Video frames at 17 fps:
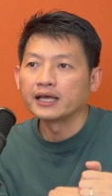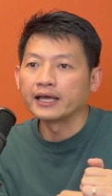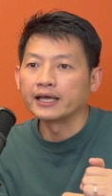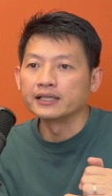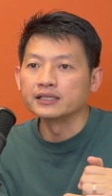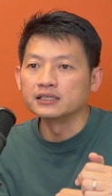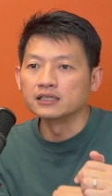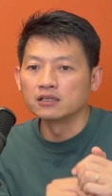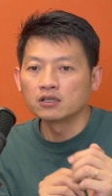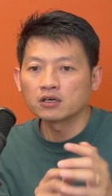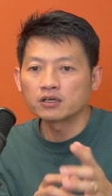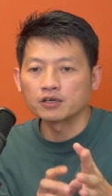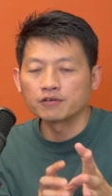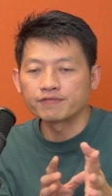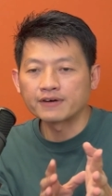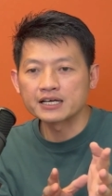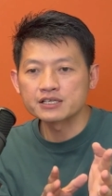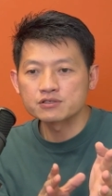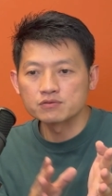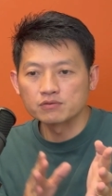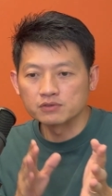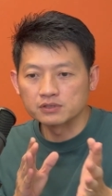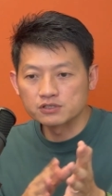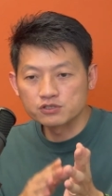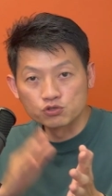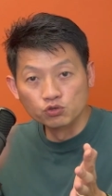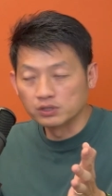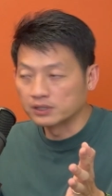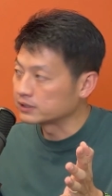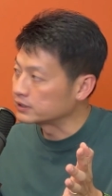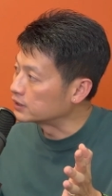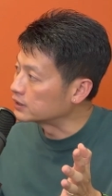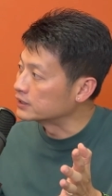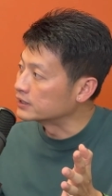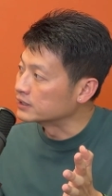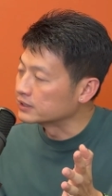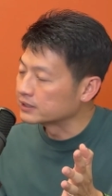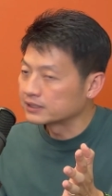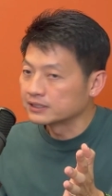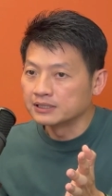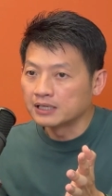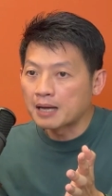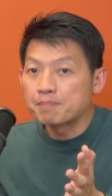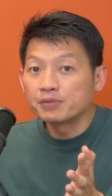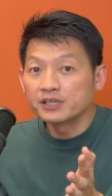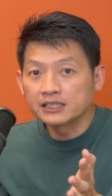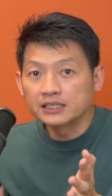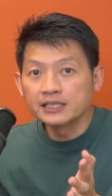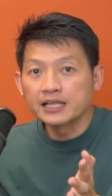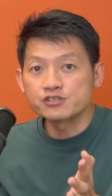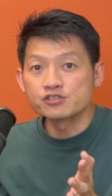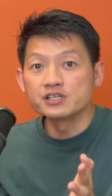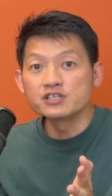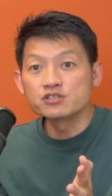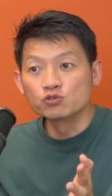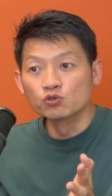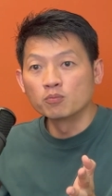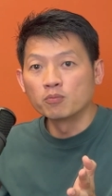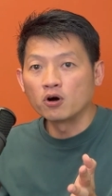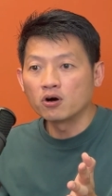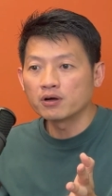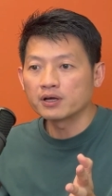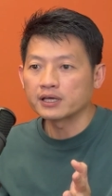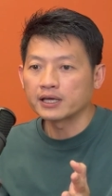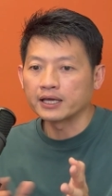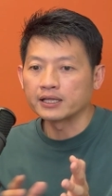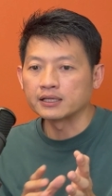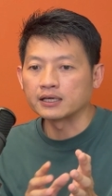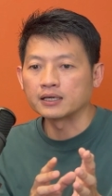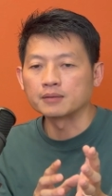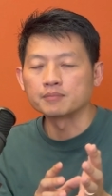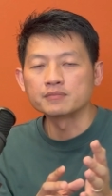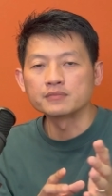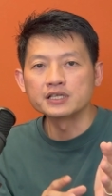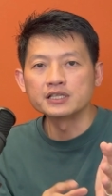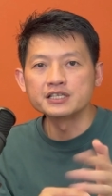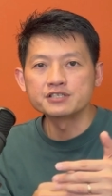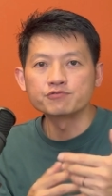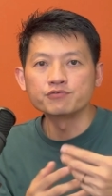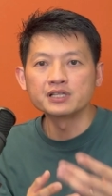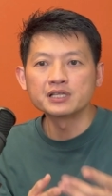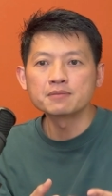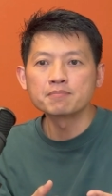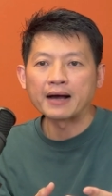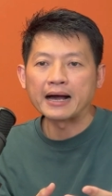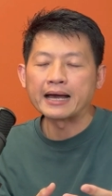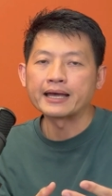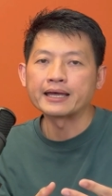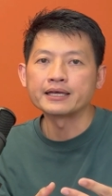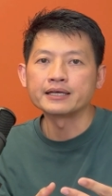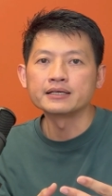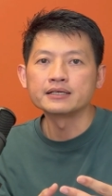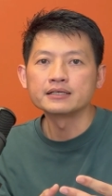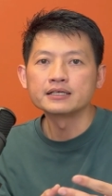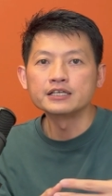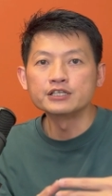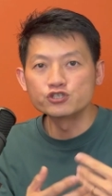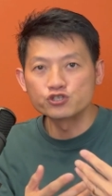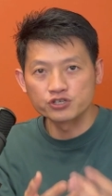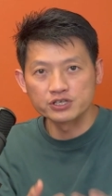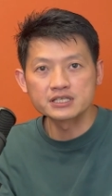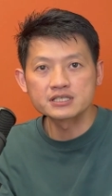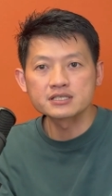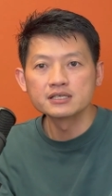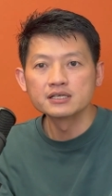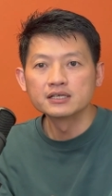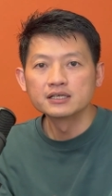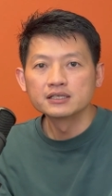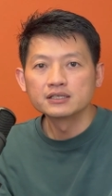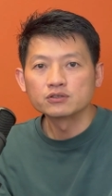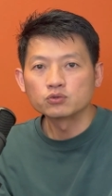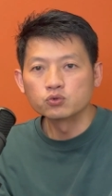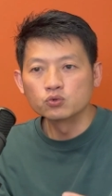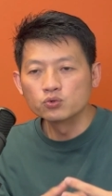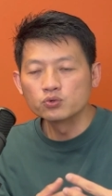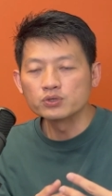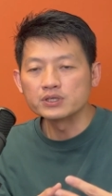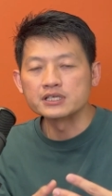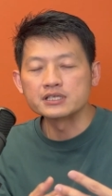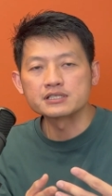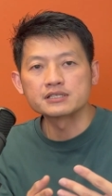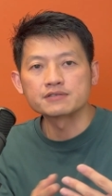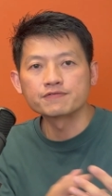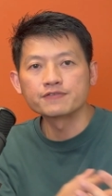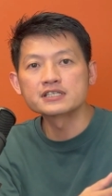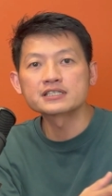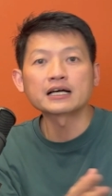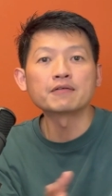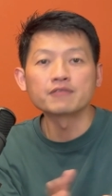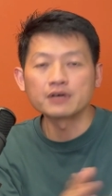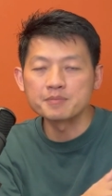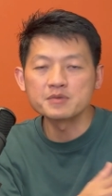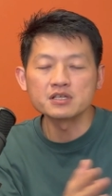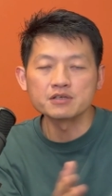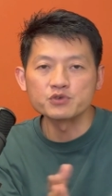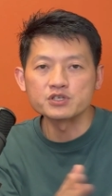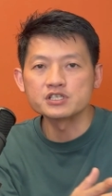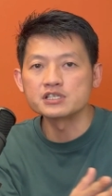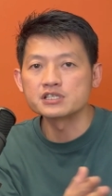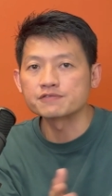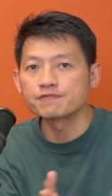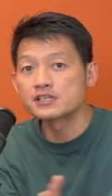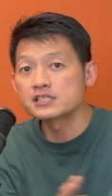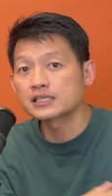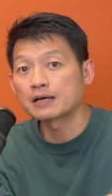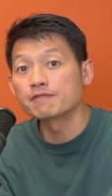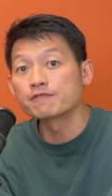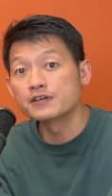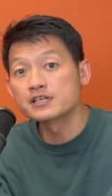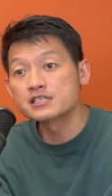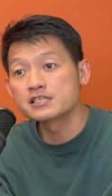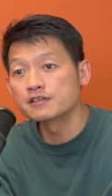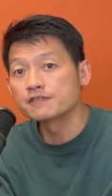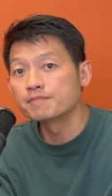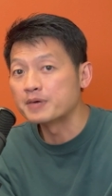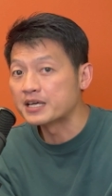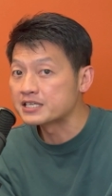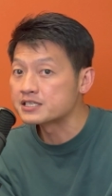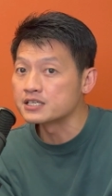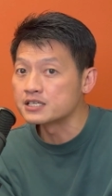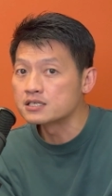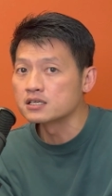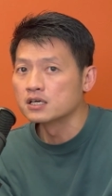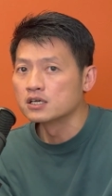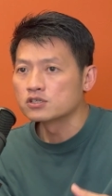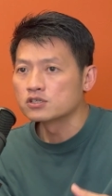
and a lot of us, The, the, the applicant actually snowball, and um, it is really by interest who is first come, I mean which is first come first serve basis.